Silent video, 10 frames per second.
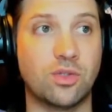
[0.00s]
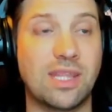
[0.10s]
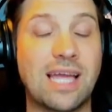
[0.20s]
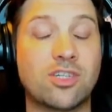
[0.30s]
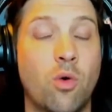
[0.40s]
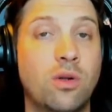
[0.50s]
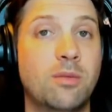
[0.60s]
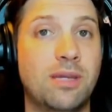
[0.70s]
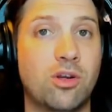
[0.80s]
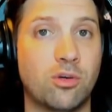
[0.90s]
that's going
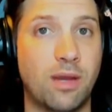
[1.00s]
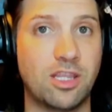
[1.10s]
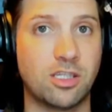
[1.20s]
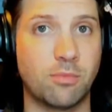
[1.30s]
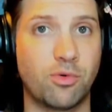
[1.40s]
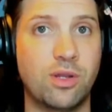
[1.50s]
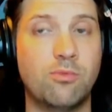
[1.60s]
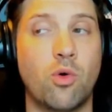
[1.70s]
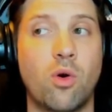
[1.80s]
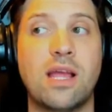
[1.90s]
to be heard by the Supreme
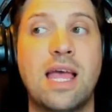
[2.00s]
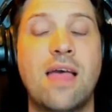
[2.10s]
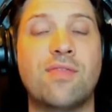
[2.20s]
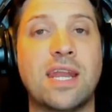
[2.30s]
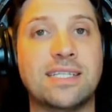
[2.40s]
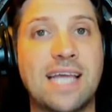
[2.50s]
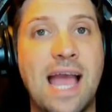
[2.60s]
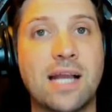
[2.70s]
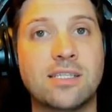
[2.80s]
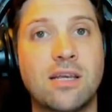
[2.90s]
Court that attacks it